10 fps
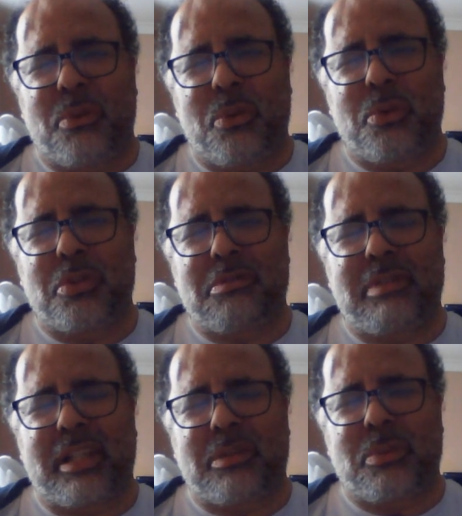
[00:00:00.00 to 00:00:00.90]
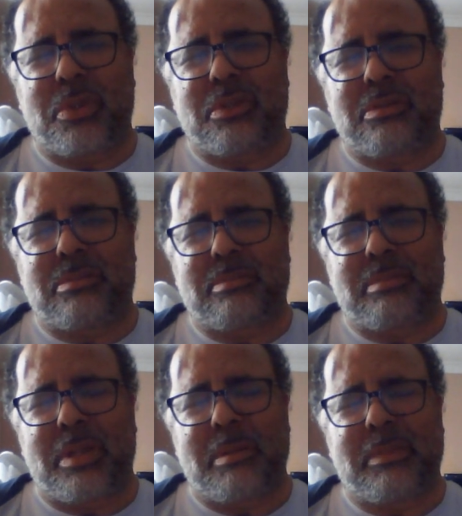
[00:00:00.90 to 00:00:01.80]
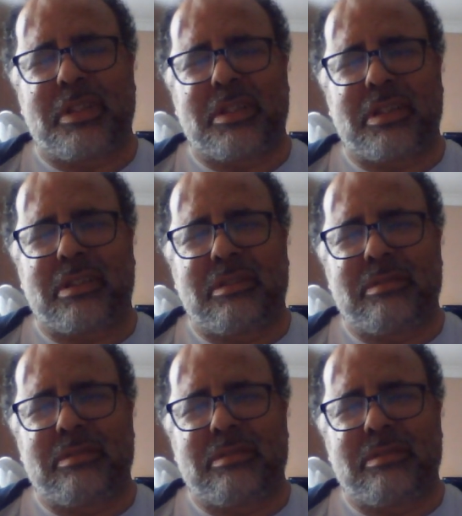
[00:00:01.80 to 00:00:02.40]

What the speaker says: all around the world permanently?